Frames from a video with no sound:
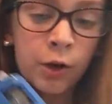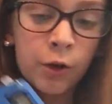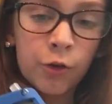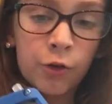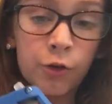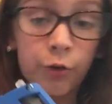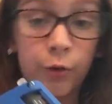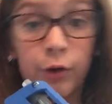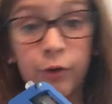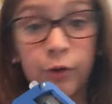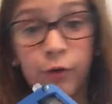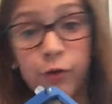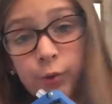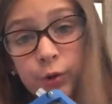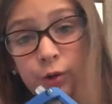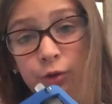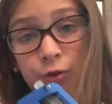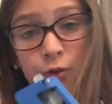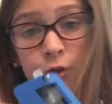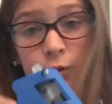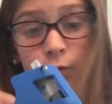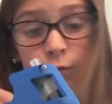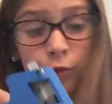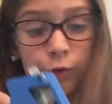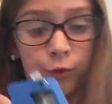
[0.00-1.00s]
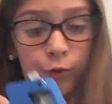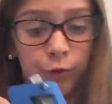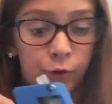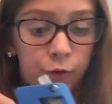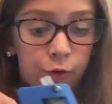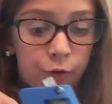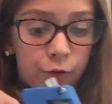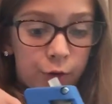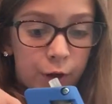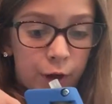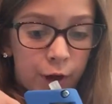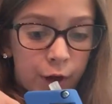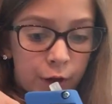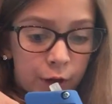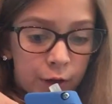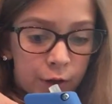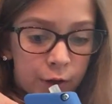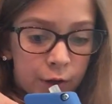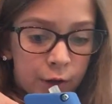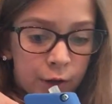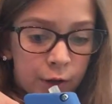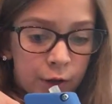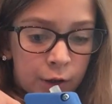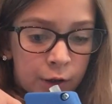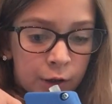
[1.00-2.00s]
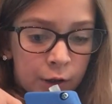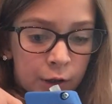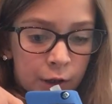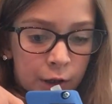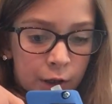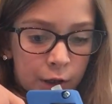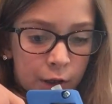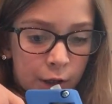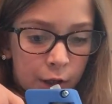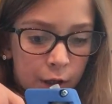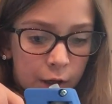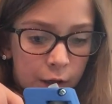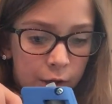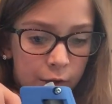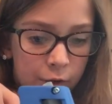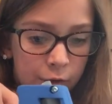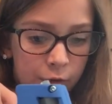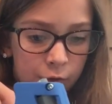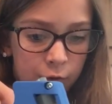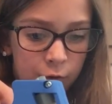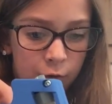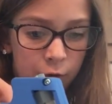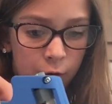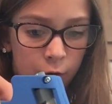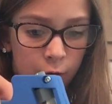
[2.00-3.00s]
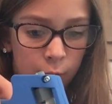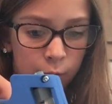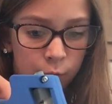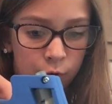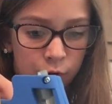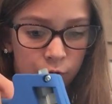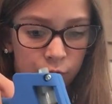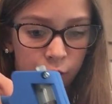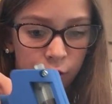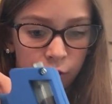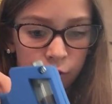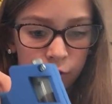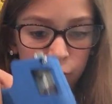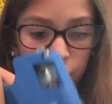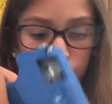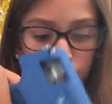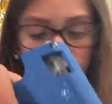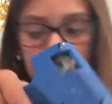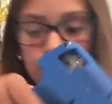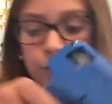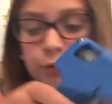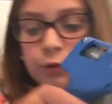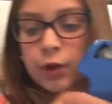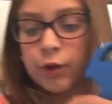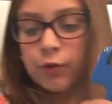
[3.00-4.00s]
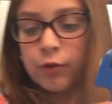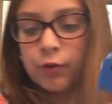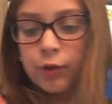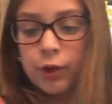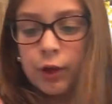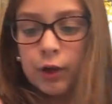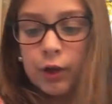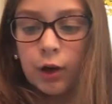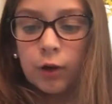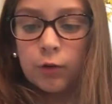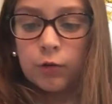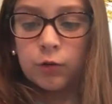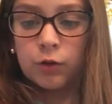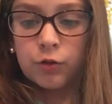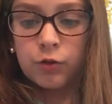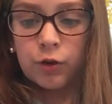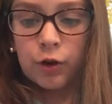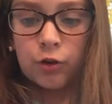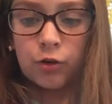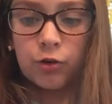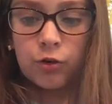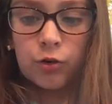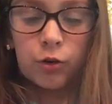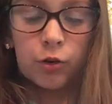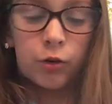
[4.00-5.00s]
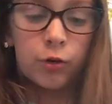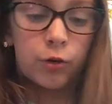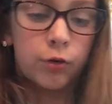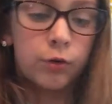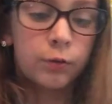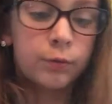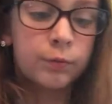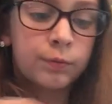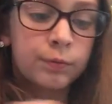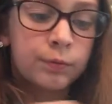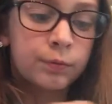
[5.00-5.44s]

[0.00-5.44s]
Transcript: So if you want to skip through this, you can. It's not professional, definitely not professional.